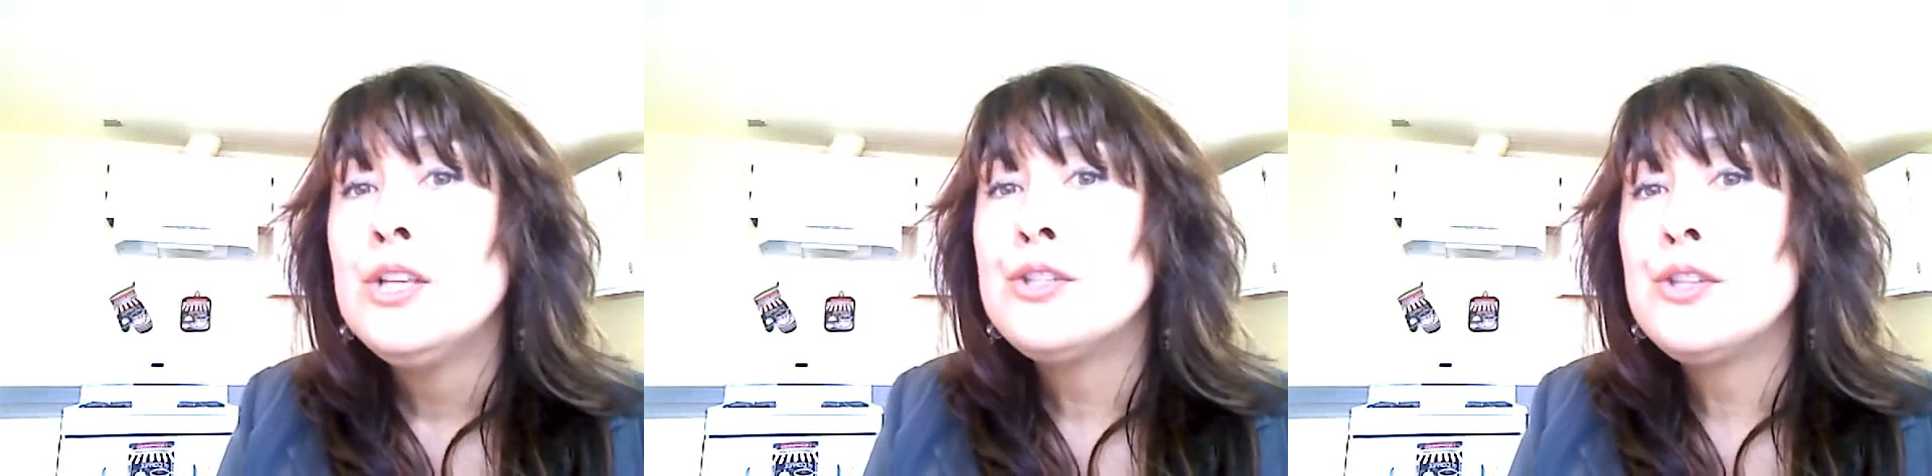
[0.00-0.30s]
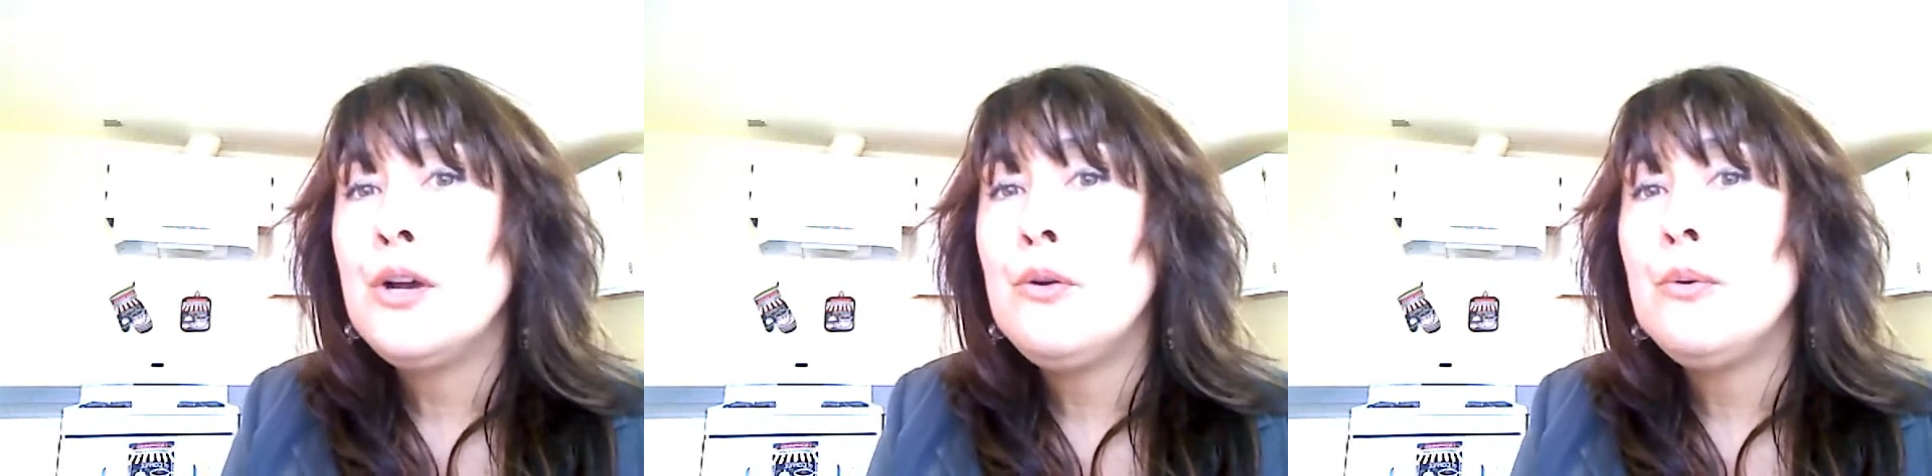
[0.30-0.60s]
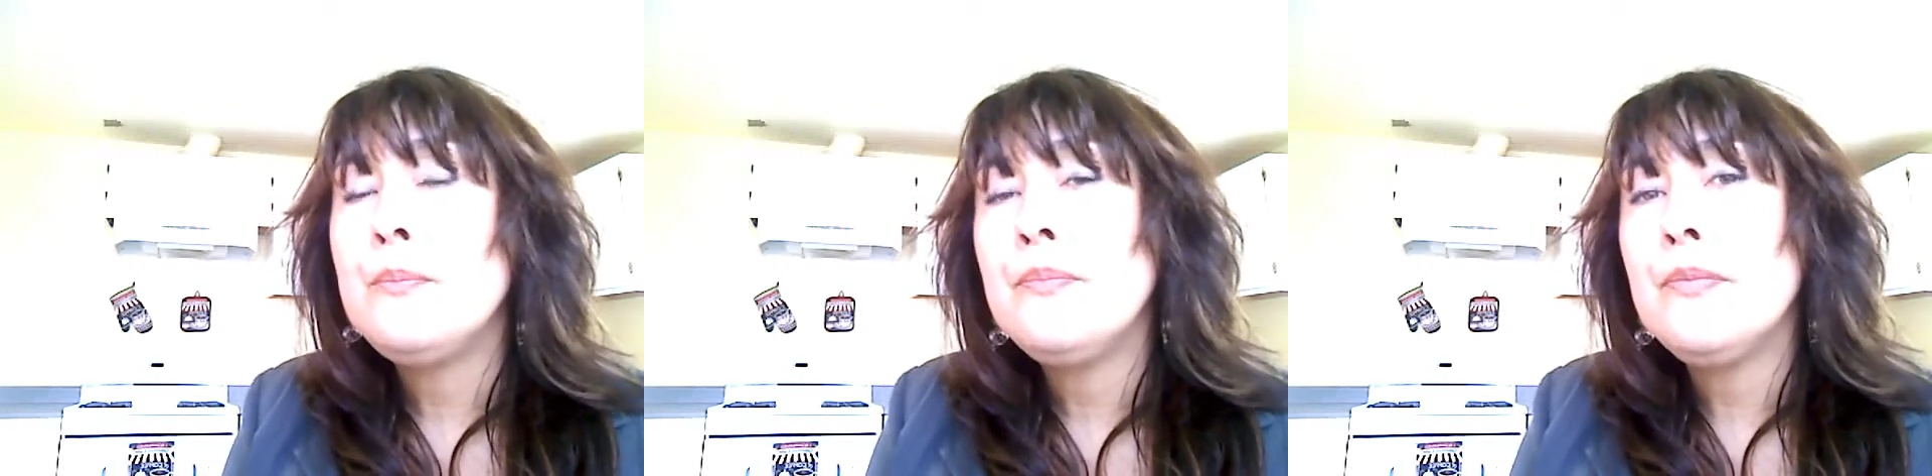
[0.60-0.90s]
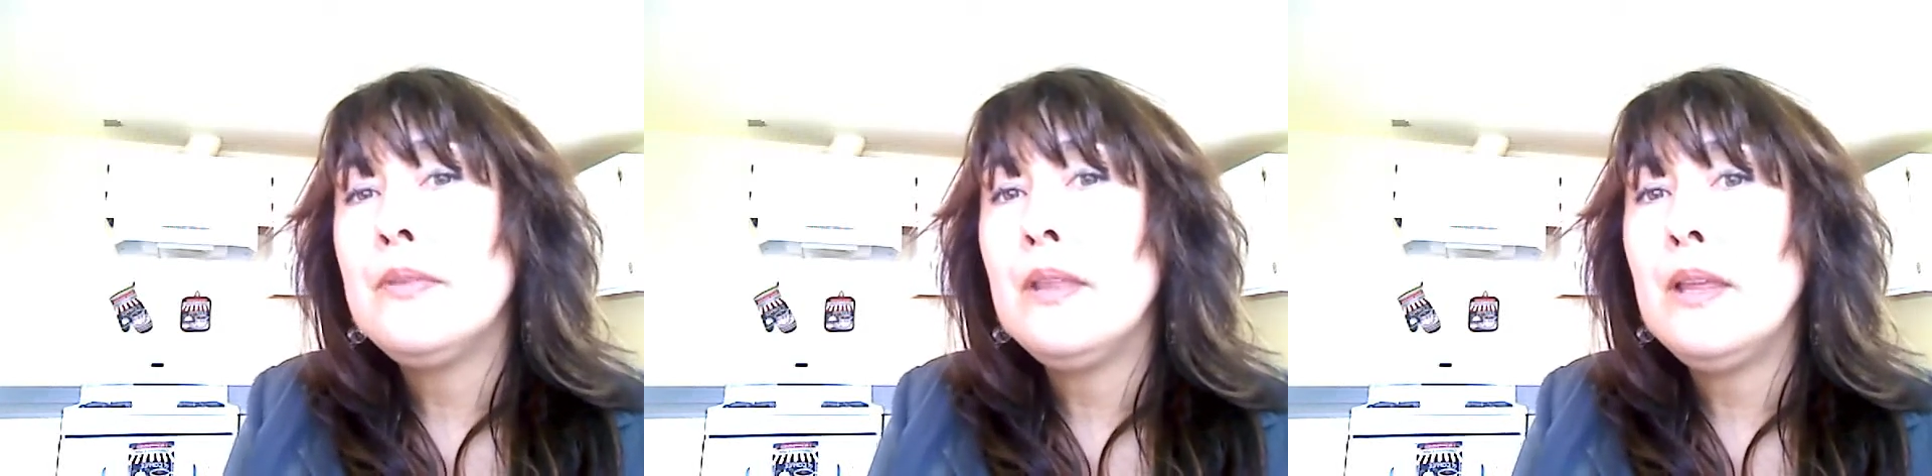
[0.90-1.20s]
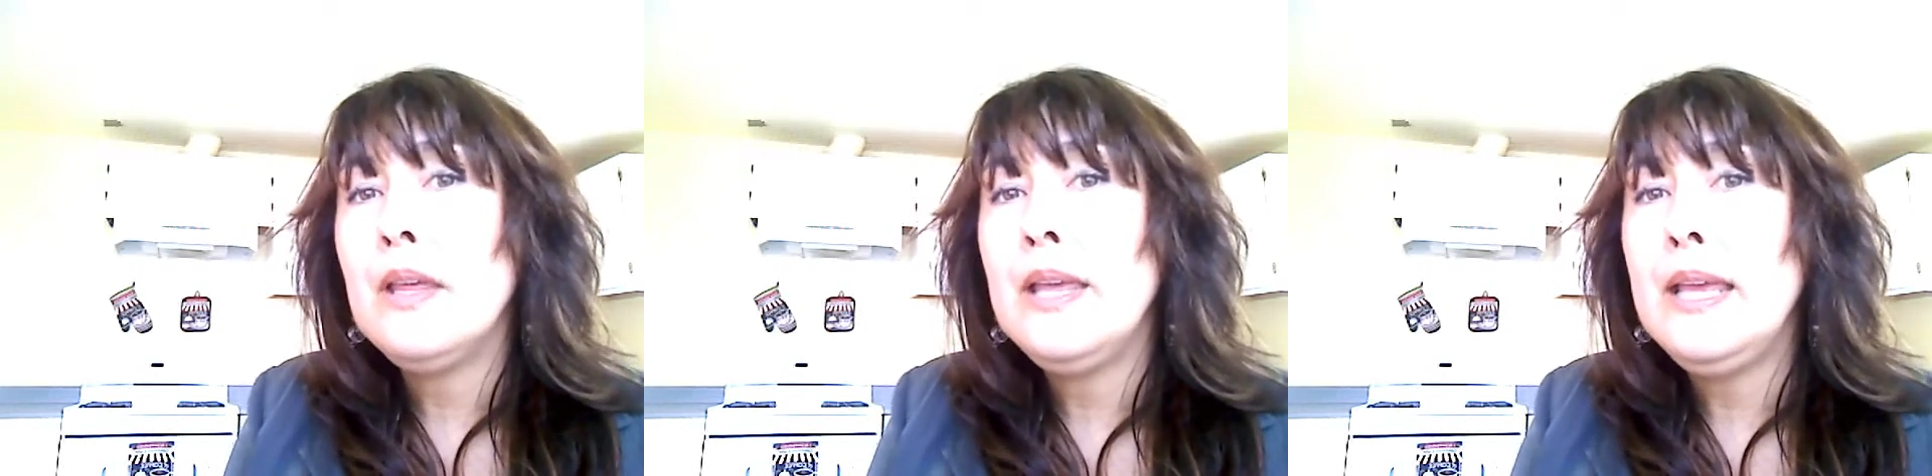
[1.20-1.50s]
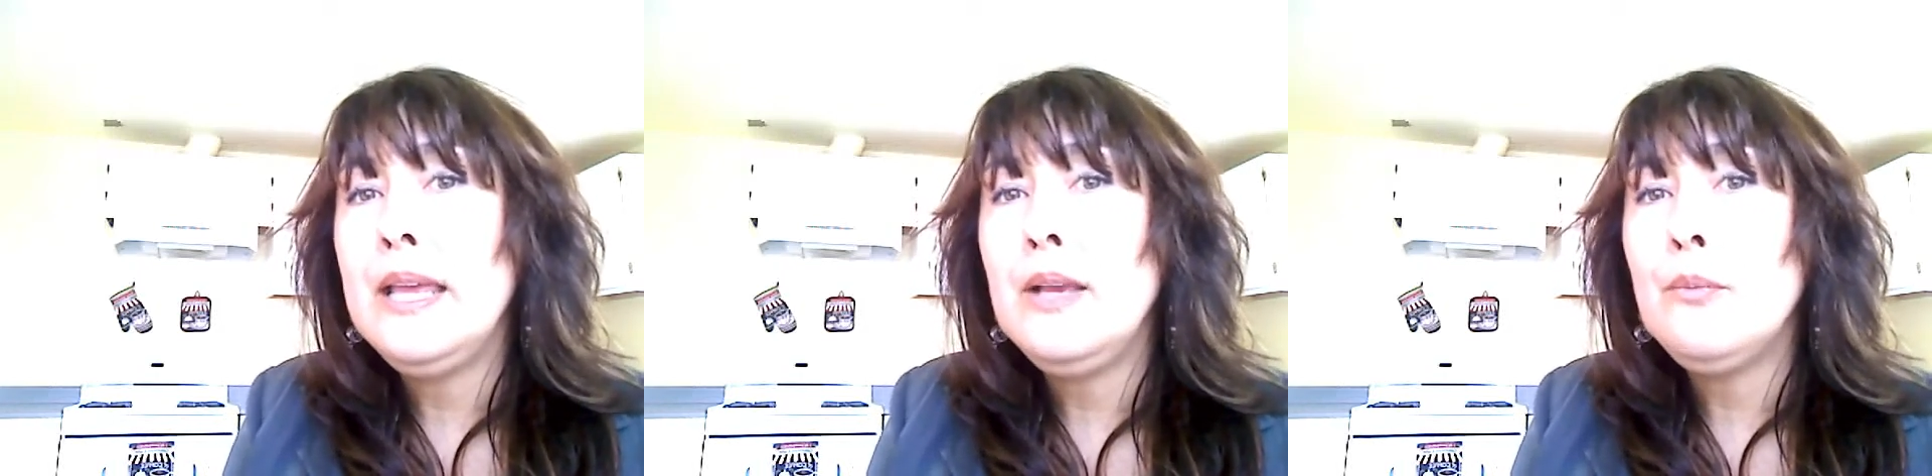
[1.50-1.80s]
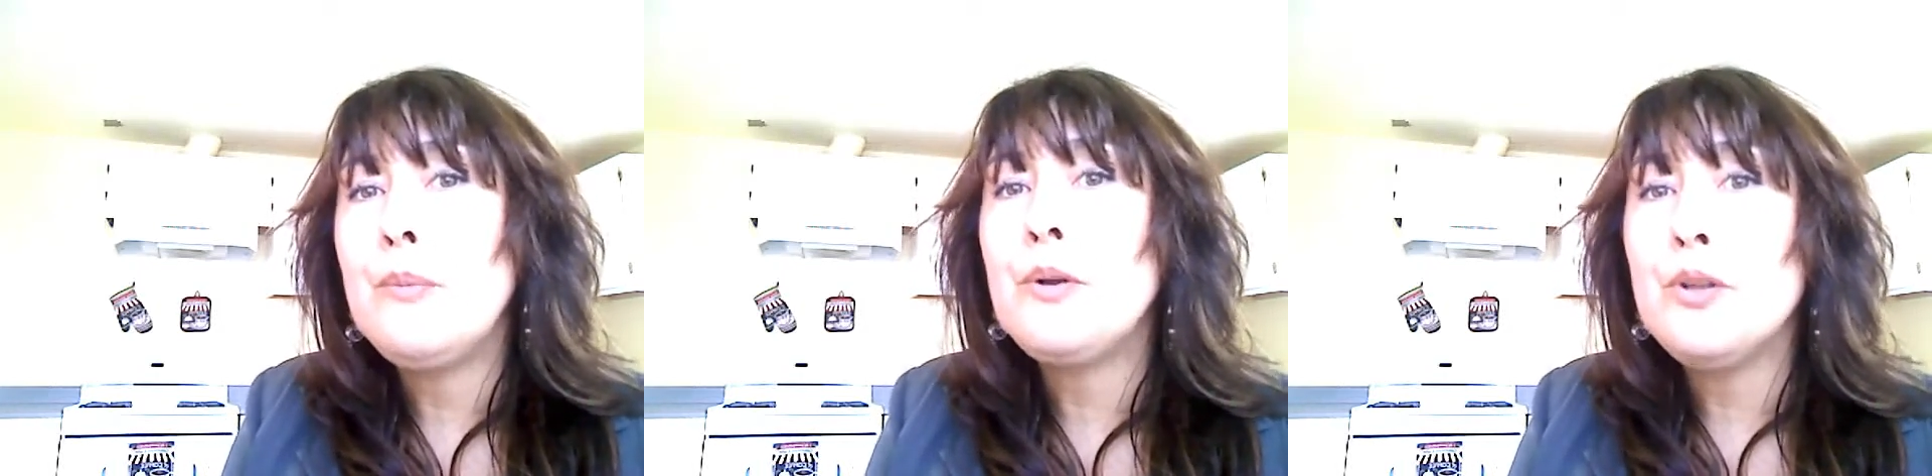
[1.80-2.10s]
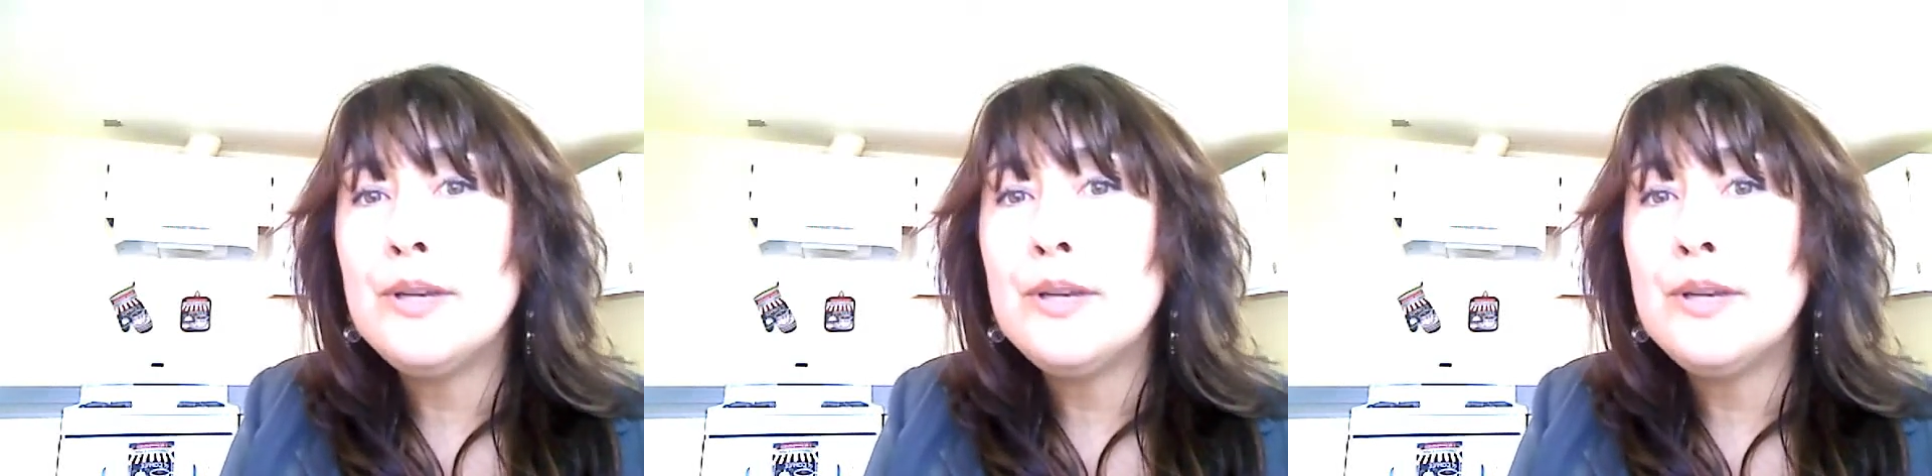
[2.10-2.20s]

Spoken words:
So when we're